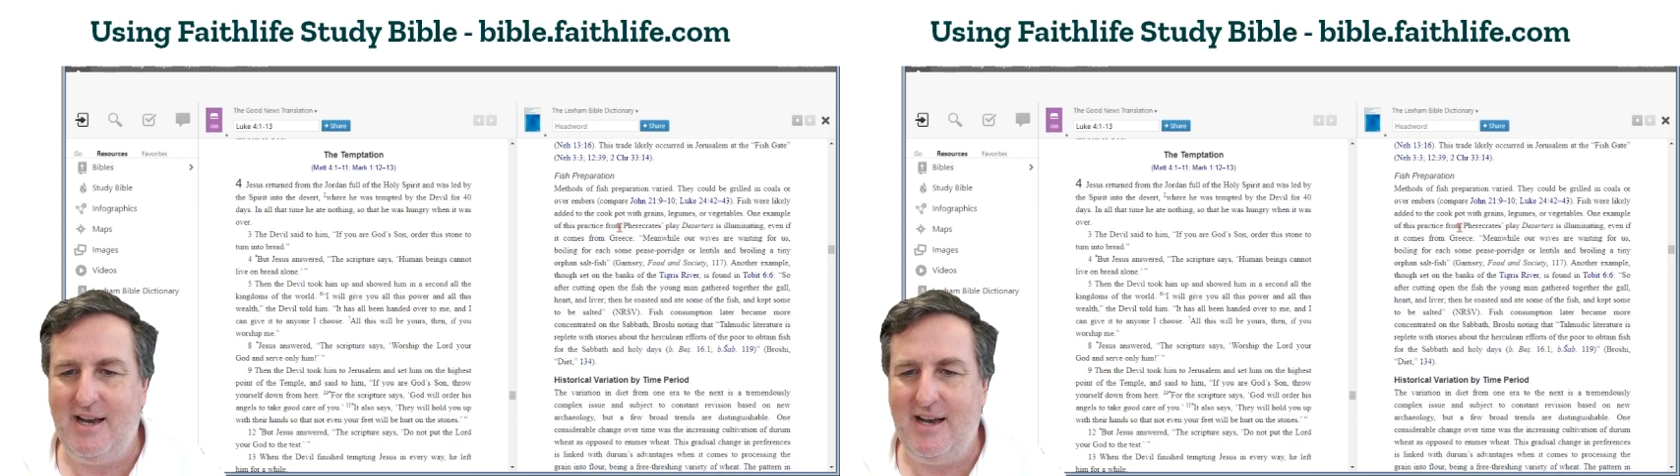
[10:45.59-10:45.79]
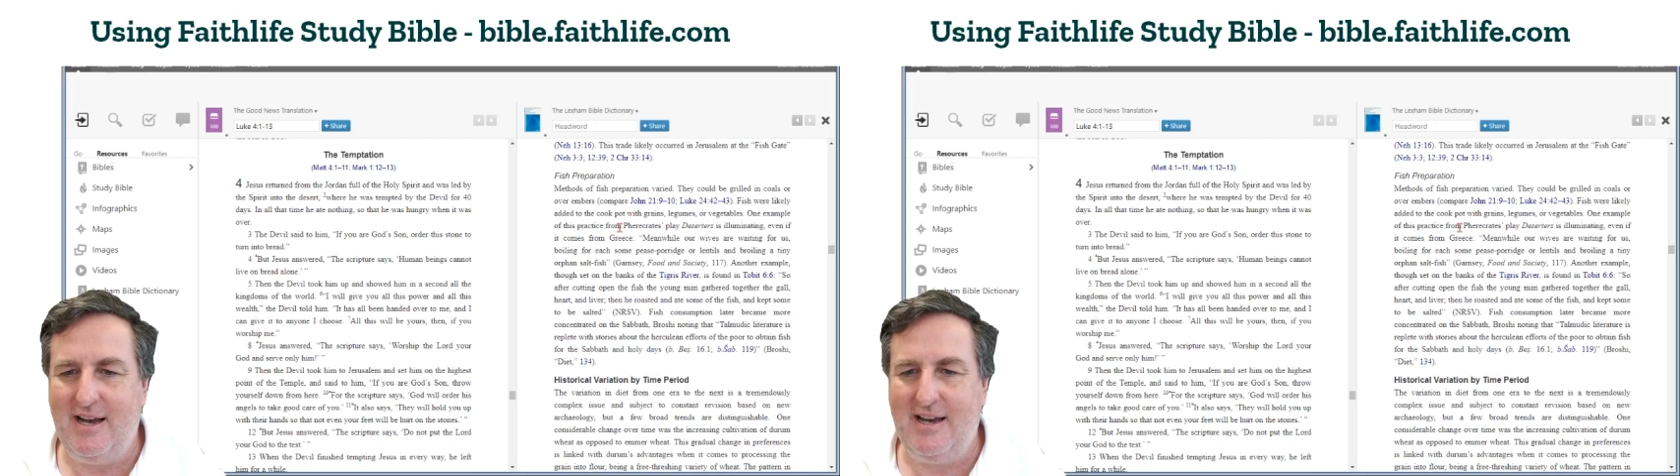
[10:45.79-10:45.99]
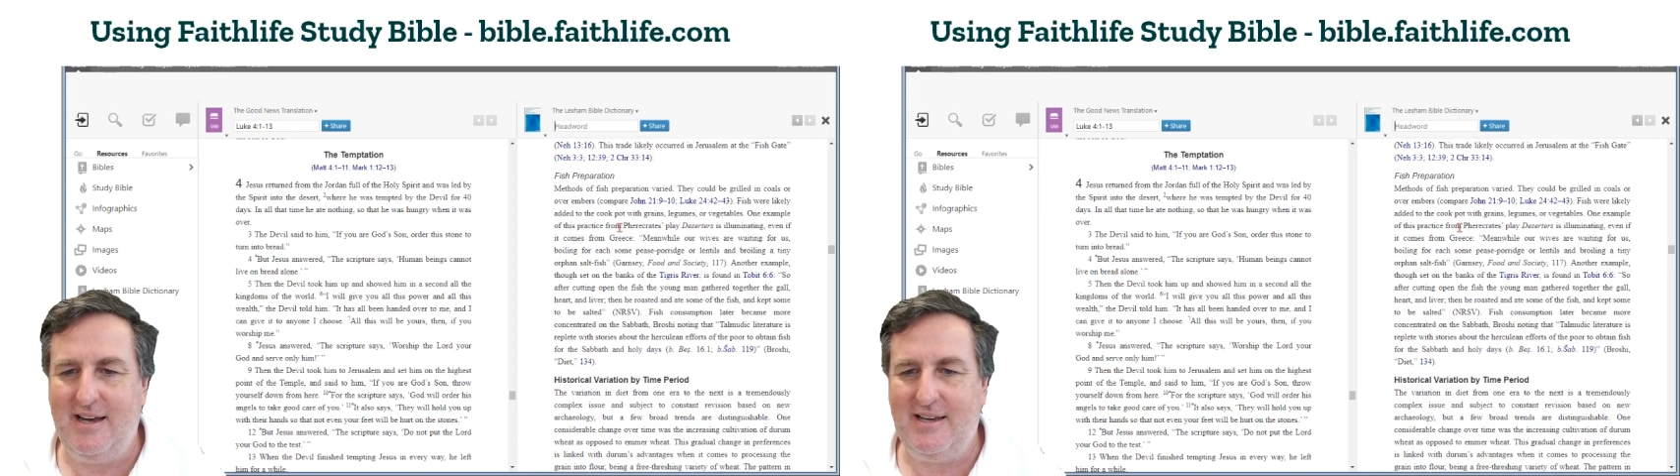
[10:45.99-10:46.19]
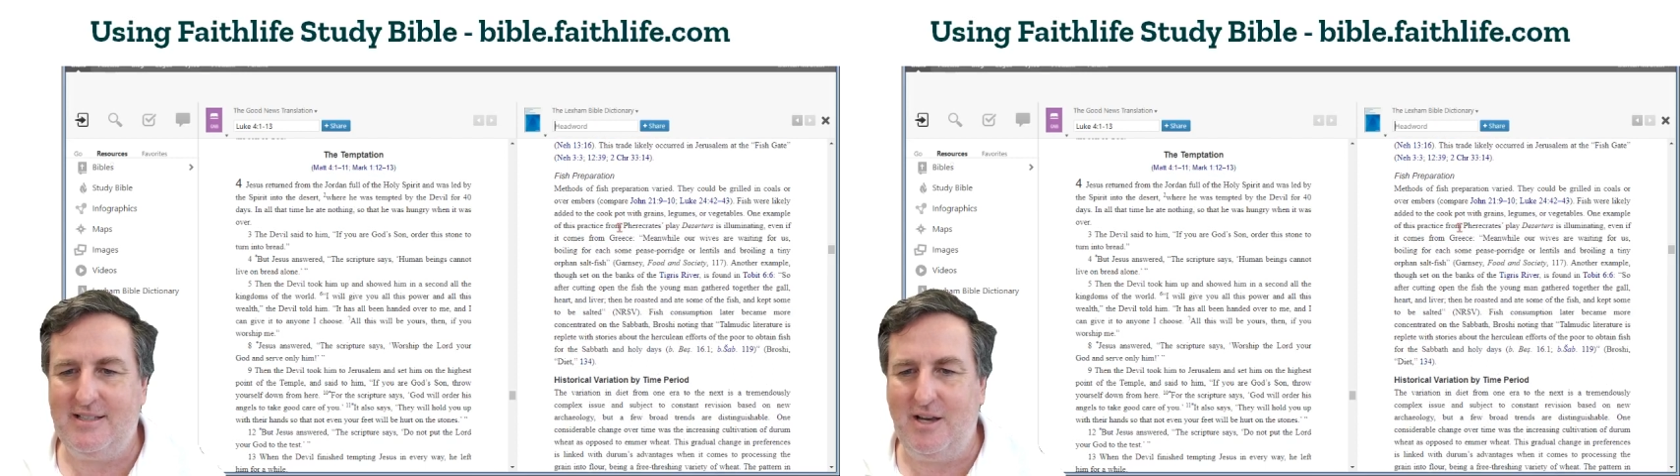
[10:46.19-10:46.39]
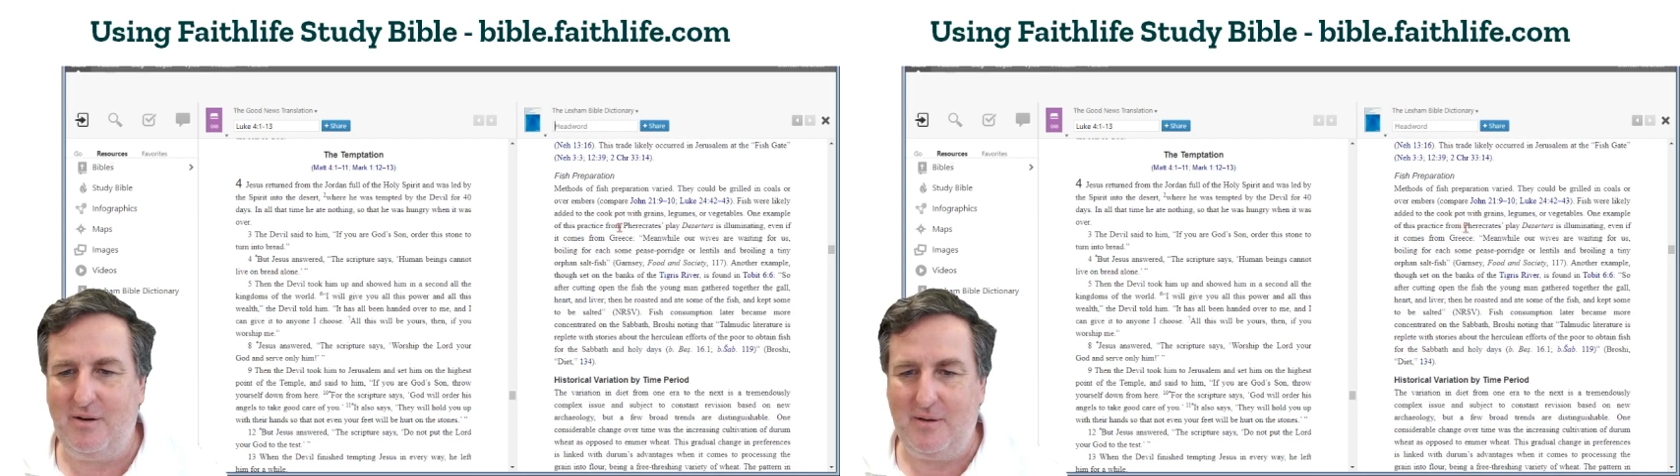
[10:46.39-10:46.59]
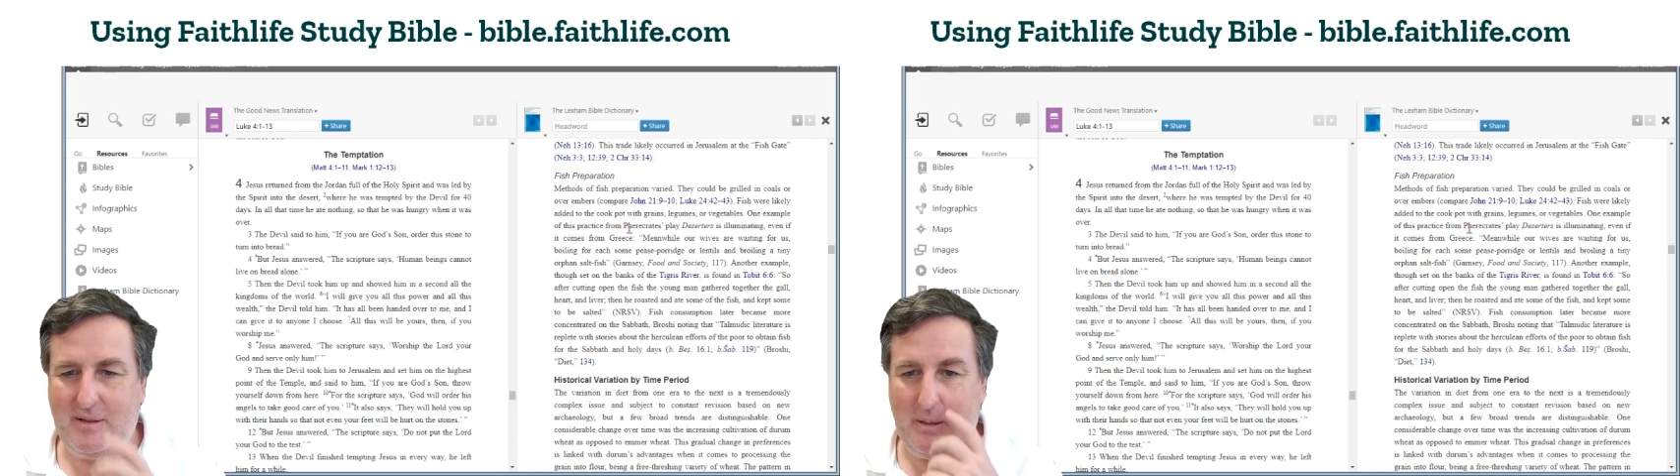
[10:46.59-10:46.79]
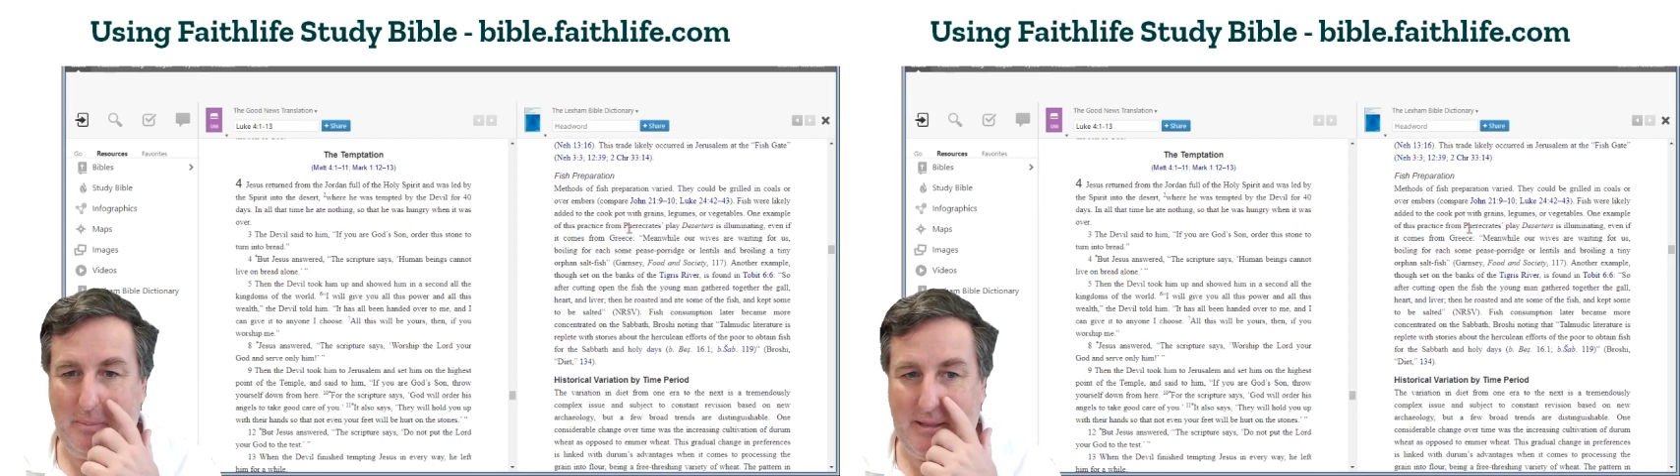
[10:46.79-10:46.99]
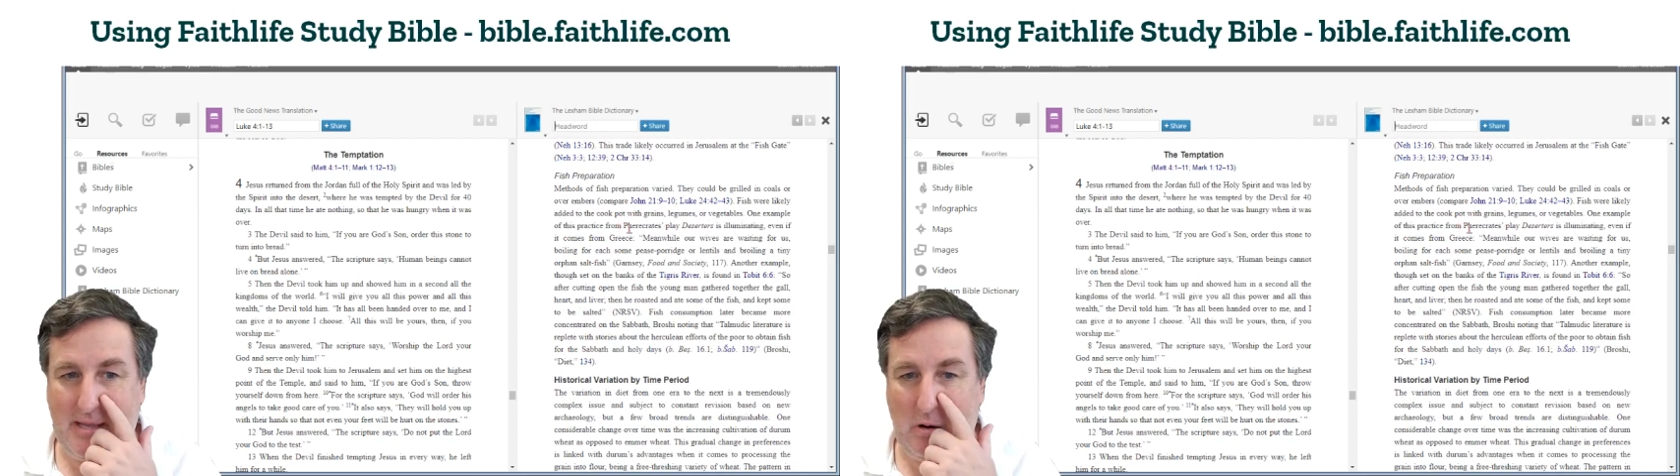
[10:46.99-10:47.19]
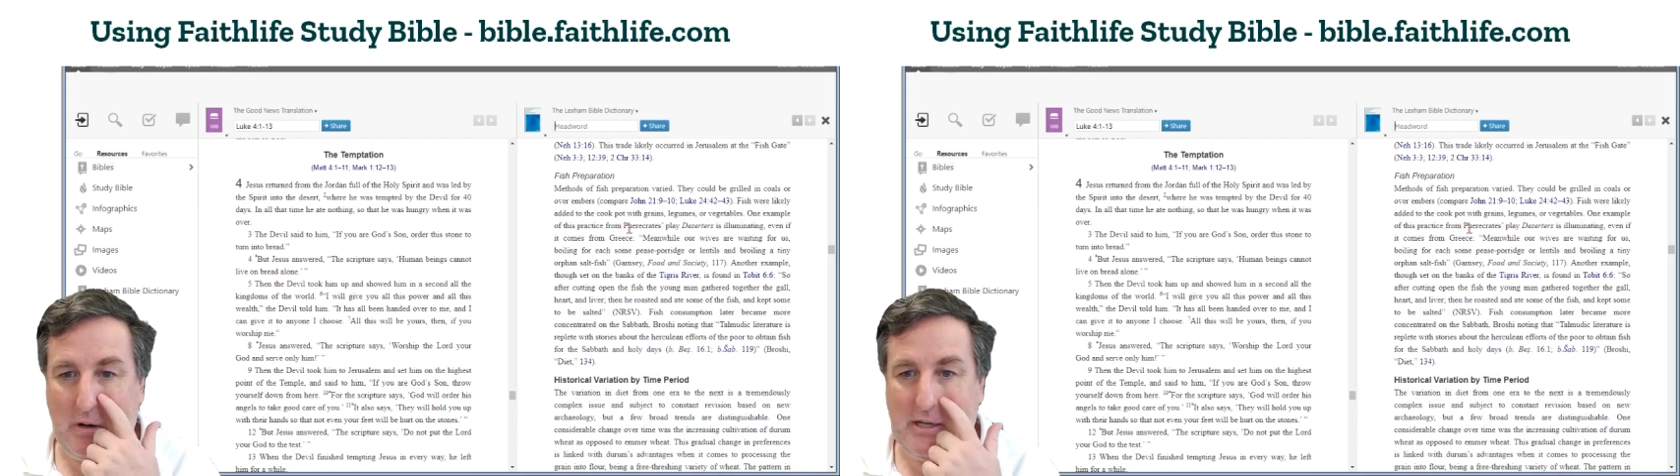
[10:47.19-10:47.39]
So a little bit there on